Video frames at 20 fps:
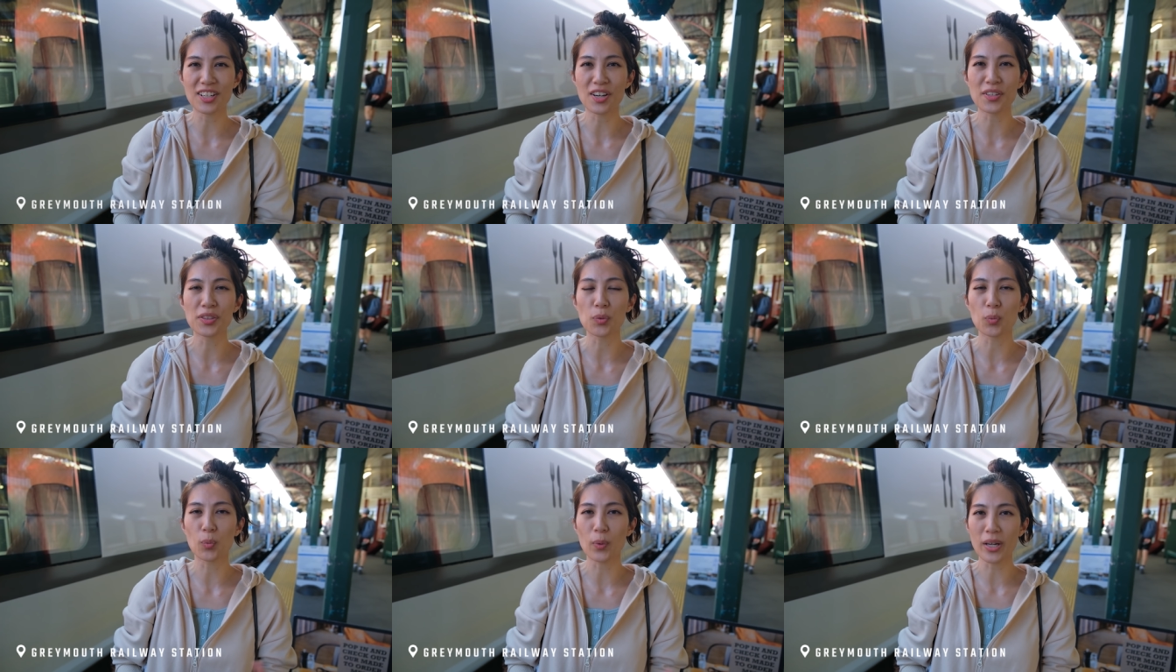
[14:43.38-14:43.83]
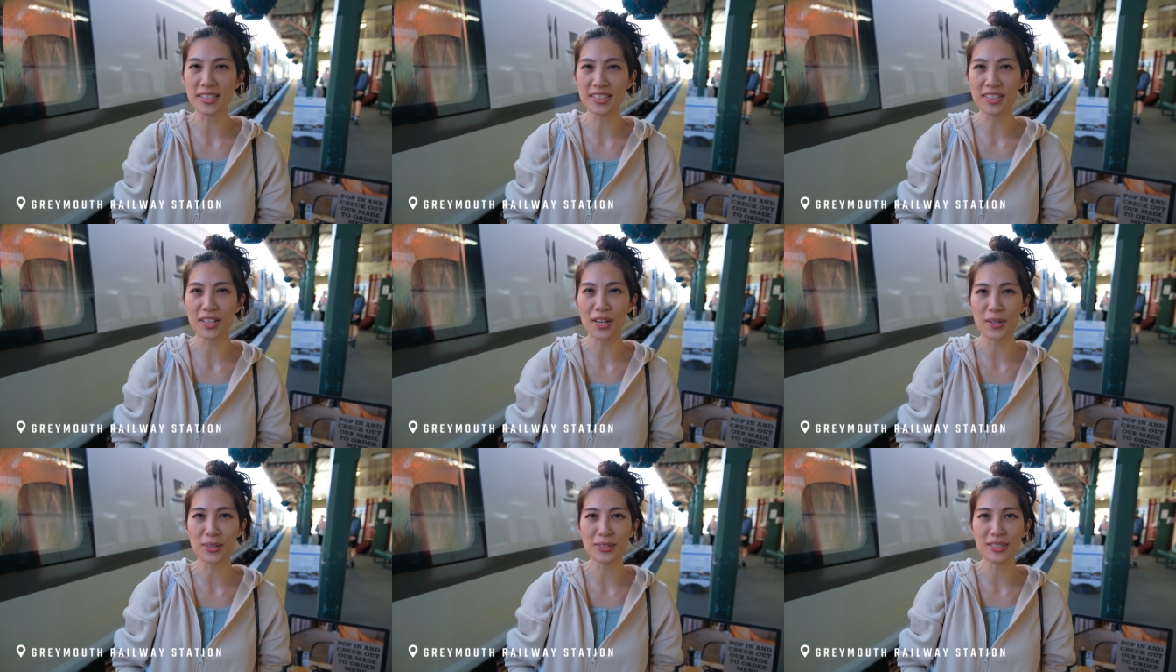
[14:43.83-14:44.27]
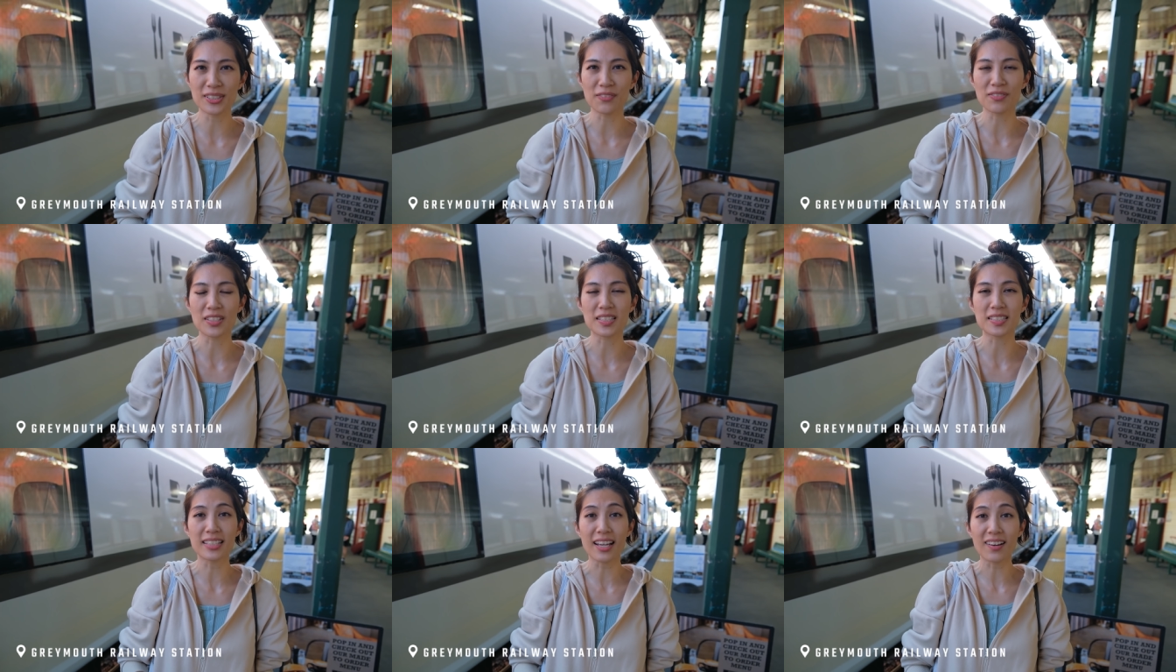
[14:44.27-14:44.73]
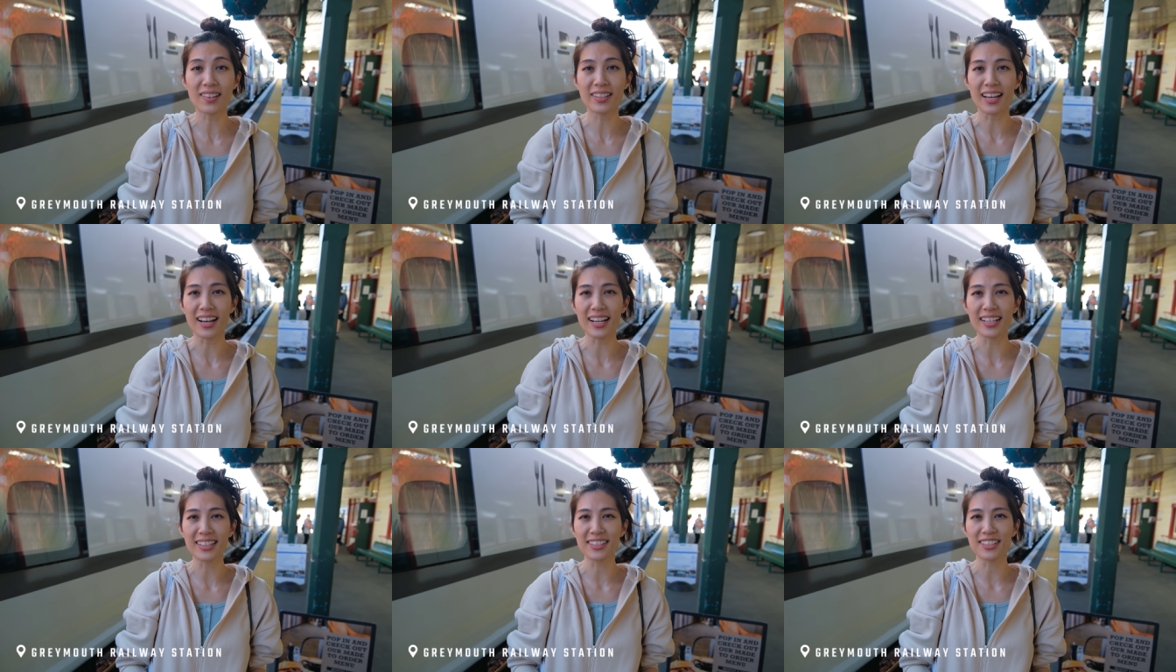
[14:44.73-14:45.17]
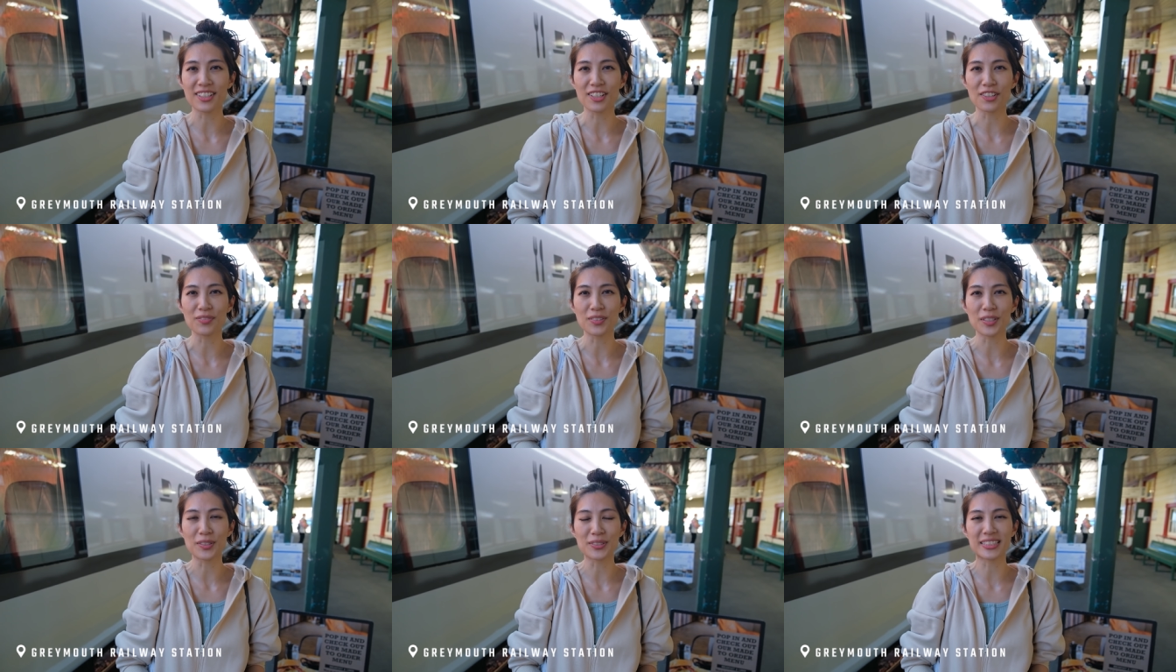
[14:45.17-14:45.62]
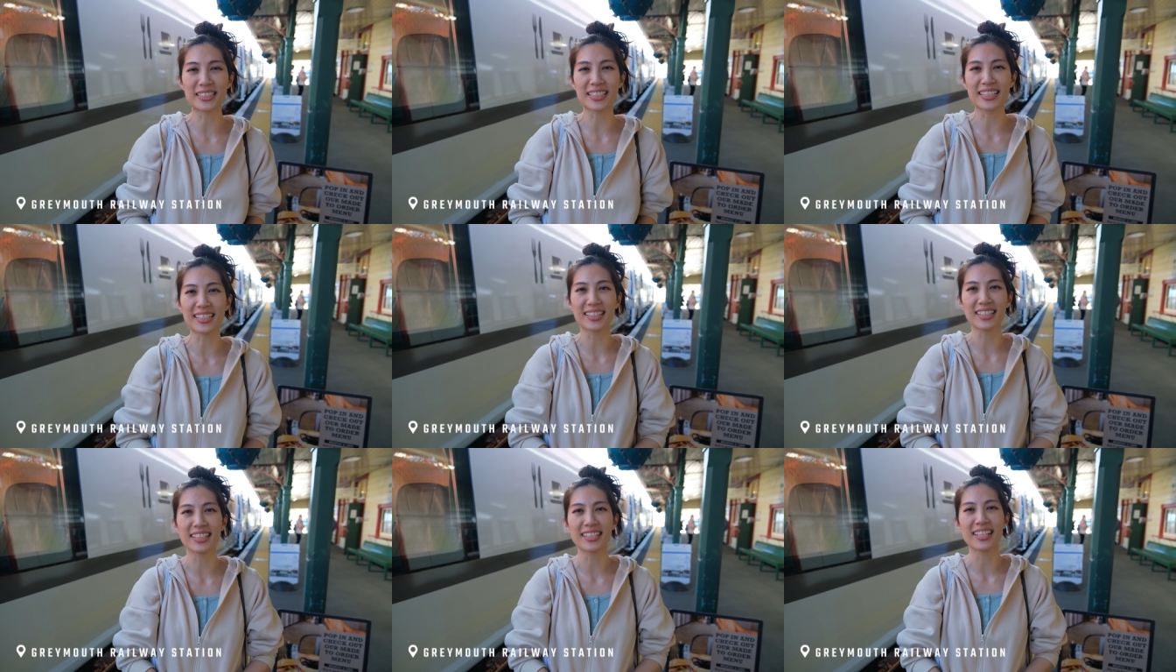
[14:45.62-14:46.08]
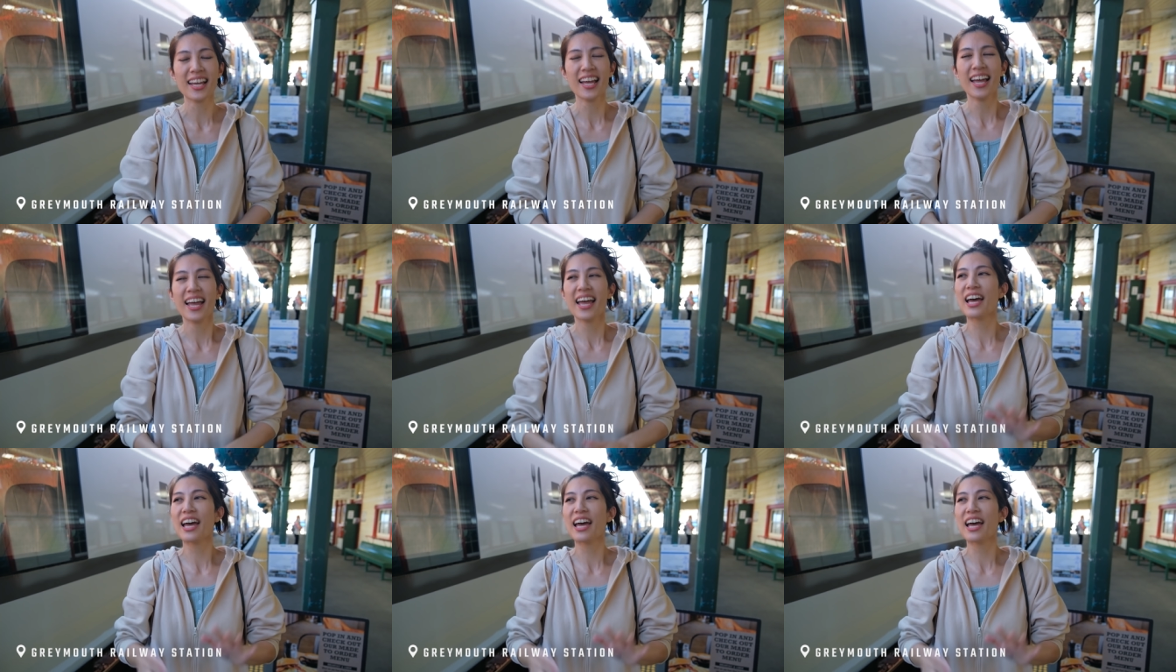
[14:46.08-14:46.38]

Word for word: on the west coast of the South Island of New Zealand,